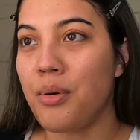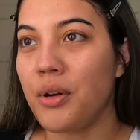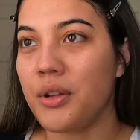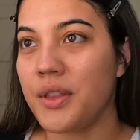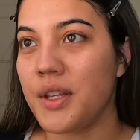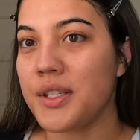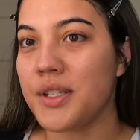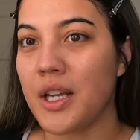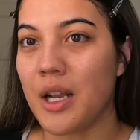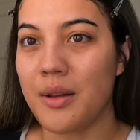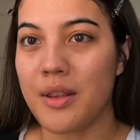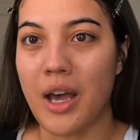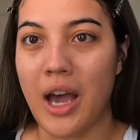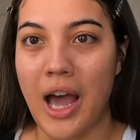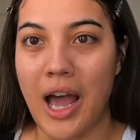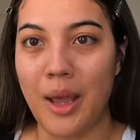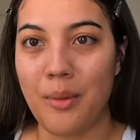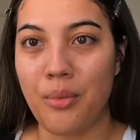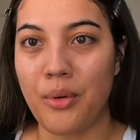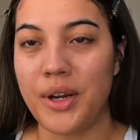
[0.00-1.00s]
put this on the
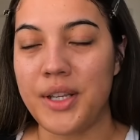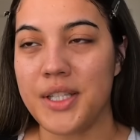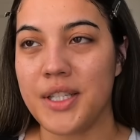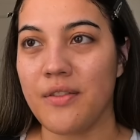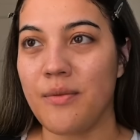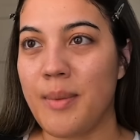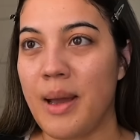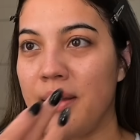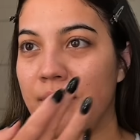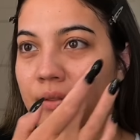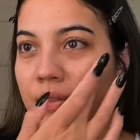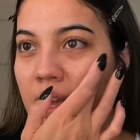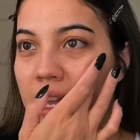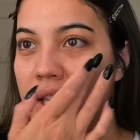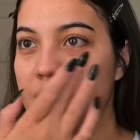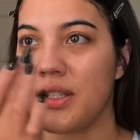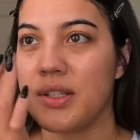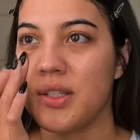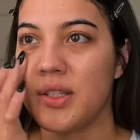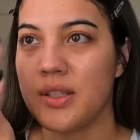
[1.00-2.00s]
high points of my
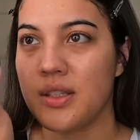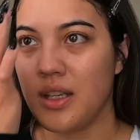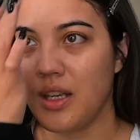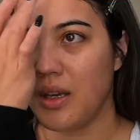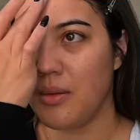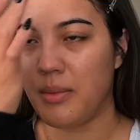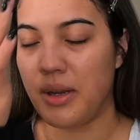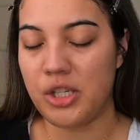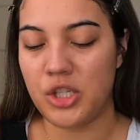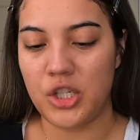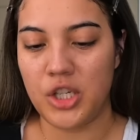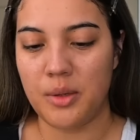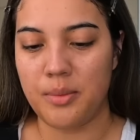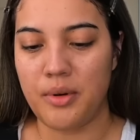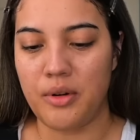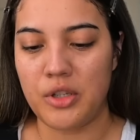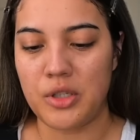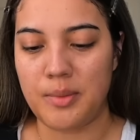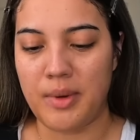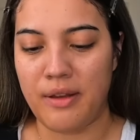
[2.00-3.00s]
face, my
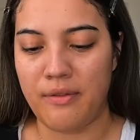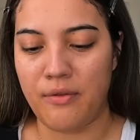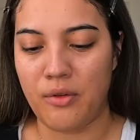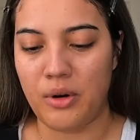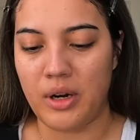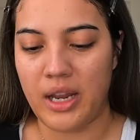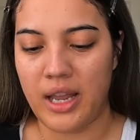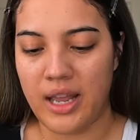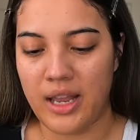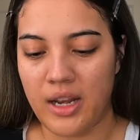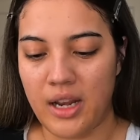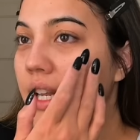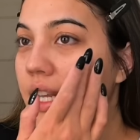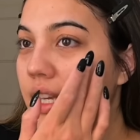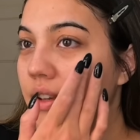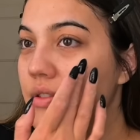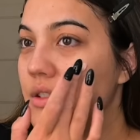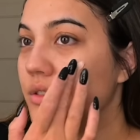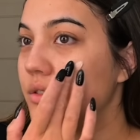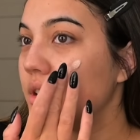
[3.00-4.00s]
cheekbones, my forehead, and it
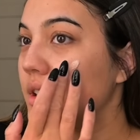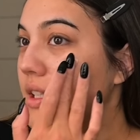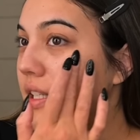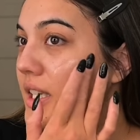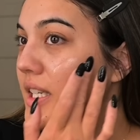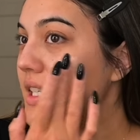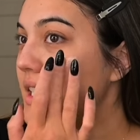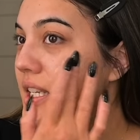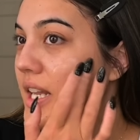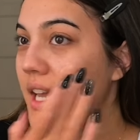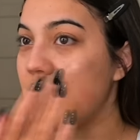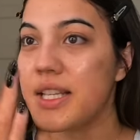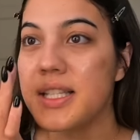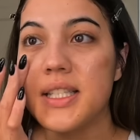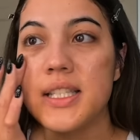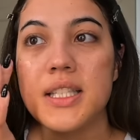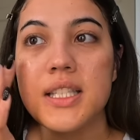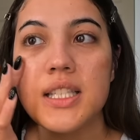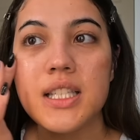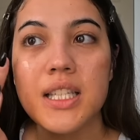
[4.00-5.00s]
gives a really
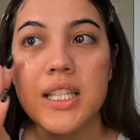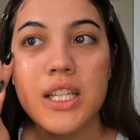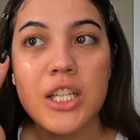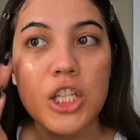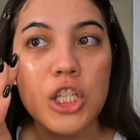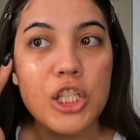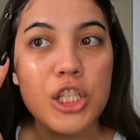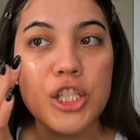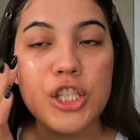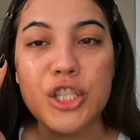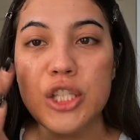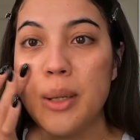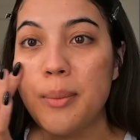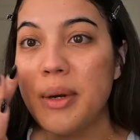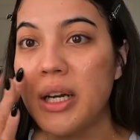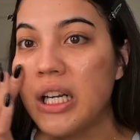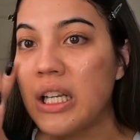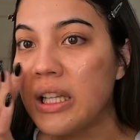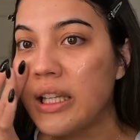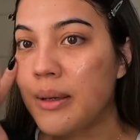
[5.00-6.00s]
nice
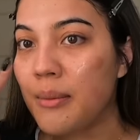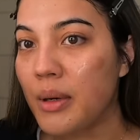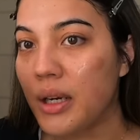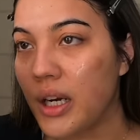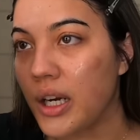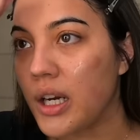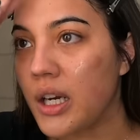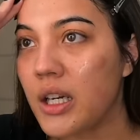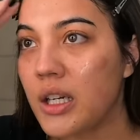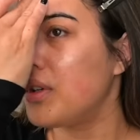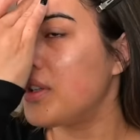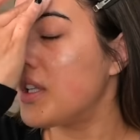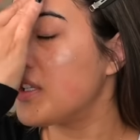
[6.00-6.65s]
shimmer glimmer. Put